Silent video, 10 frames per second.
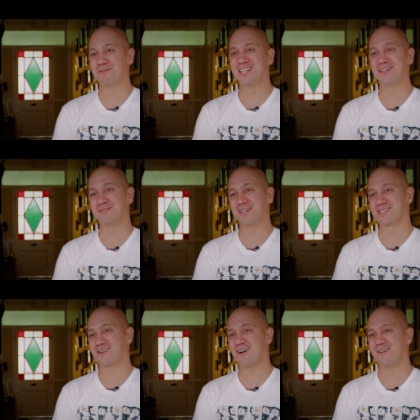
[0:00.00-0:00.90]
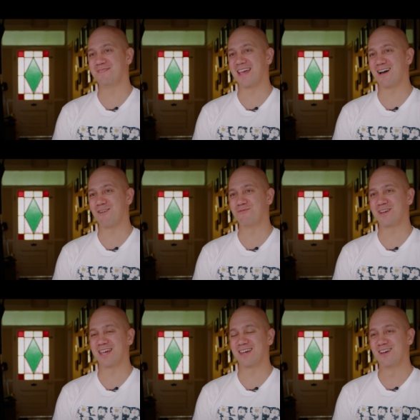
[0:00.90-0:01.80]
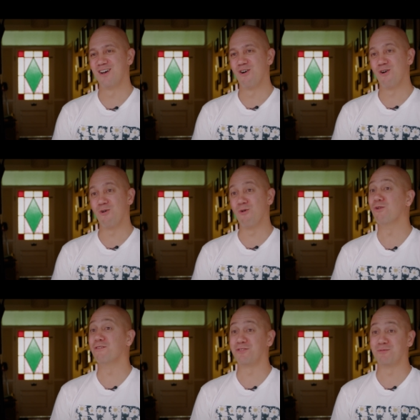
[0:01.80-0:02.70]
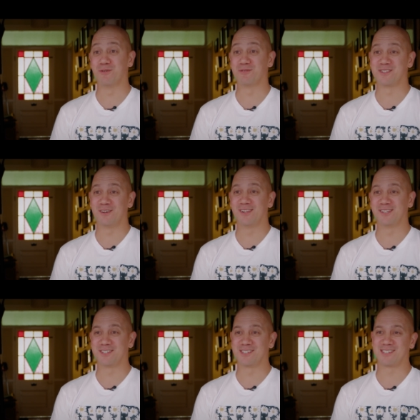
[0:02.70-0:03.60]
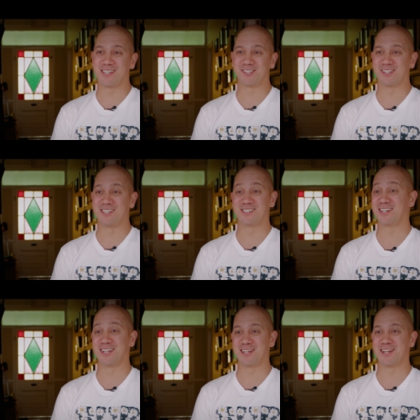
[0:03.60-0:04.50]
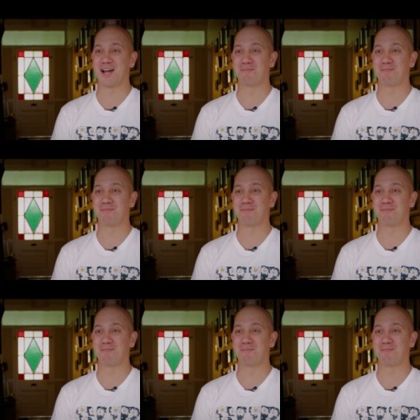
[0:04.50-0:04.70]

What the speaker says: we live in a time now where all of the world's knowledge is essentially sitting in our